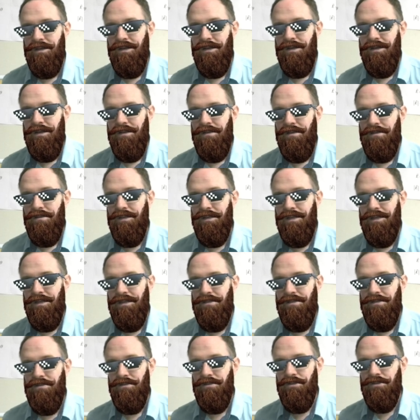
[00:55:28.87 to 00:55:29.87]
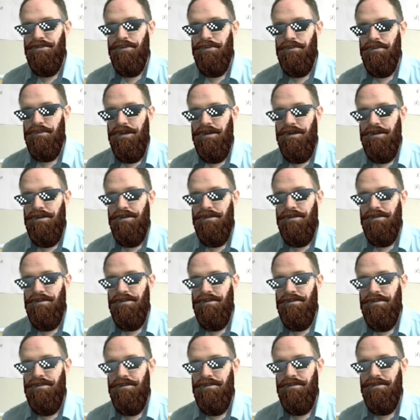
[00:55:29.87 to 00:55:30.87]
These are too long,
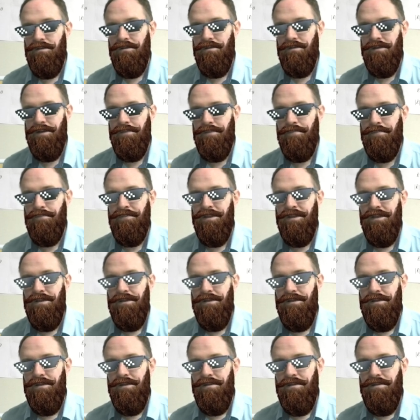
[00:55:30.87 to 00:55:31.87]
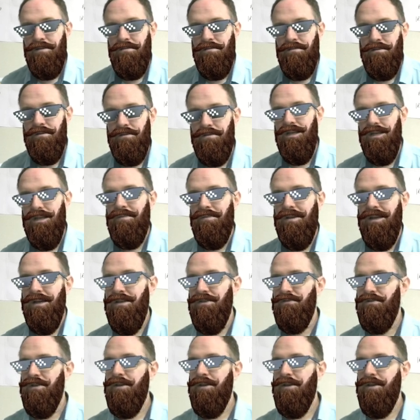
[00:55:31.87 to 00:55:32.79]
right? So it's got to be X-ray.